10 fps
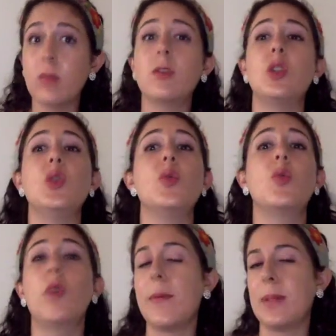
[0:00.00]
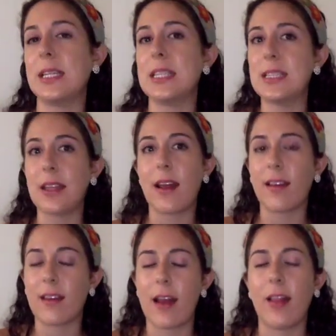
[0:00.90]
2 great places that I
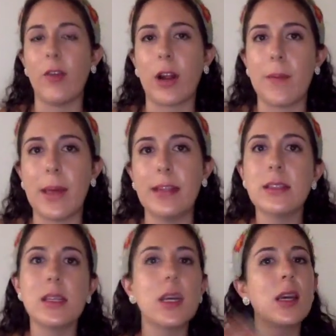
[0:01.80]
can highly recommend.